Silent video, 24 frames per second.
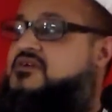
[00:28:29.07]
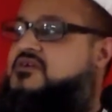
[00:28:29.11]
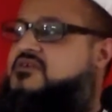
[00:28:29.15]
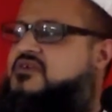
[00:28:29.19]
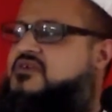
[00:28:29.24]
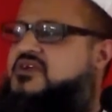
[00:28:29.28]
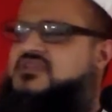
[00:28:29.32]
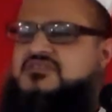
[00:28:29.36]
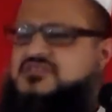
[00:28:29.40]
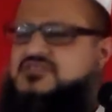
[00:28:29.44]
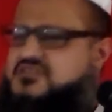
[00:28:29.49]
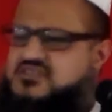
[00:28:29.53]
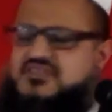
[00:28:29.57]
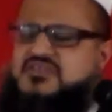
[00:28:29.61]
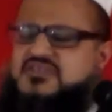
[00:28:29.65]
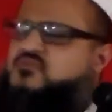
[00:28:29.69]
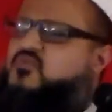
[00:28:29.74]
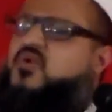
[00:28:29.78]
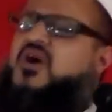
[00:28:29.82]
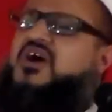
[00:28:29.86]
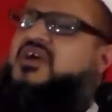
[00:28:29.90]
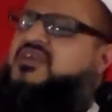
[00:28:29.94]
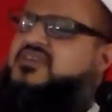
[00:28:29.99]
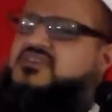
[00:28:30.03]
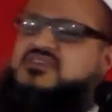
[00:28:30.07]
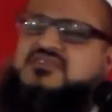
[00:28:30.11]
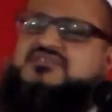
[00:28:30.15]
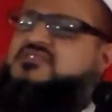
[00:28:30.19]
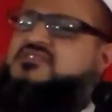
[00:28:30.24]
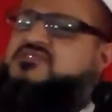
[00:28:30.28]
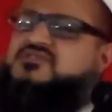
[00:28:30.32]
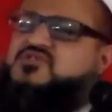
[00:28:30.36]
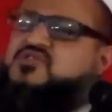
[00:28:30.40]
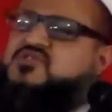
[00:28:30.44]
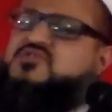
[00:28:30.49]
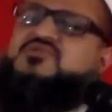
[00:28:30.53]
Right? Why? Because
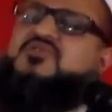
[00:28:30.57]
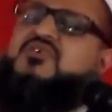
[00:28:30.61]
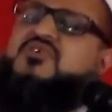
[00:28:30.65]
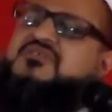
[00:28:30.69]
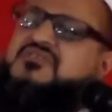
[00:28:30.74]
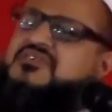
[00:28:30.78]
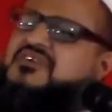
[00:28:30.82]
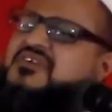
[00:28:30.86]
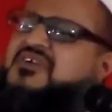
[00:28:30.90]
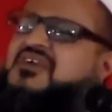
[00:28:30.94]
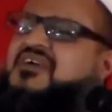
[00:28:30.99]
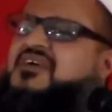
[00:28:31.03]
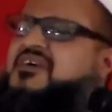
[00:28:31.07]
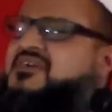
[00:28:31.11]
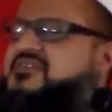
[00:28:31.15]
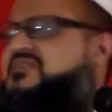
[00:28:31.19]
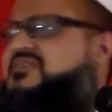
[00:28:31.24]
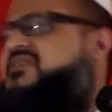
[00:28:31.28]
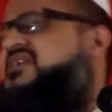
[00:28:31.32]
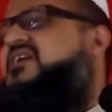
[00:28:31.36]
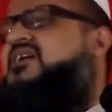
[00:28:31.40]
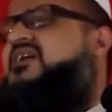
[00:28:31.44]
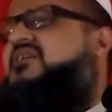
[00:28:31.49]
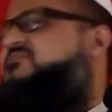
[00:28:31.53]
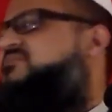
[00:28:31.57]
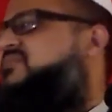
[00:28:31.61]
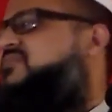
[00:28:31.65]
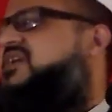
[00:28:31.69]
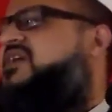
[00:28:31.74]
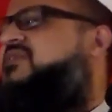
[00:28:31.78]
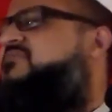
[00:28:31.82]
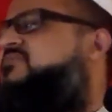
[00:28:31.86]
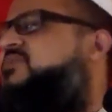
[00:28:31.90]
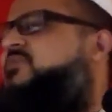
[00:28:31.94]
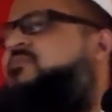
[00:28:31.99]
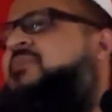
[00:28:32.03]
it's just not... I'm
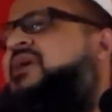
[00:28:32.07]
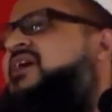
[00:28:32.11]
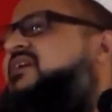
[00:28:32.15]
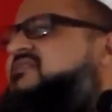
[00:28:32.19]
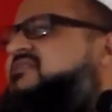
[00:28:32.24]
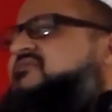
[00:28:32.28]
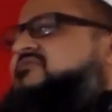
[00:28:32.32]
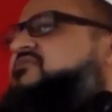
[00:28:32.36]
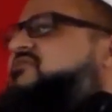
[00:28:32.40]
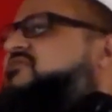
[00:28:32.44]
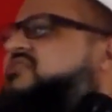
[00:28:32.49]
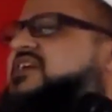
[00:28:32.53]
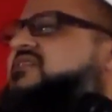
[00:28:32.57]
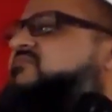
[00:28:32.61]
a man of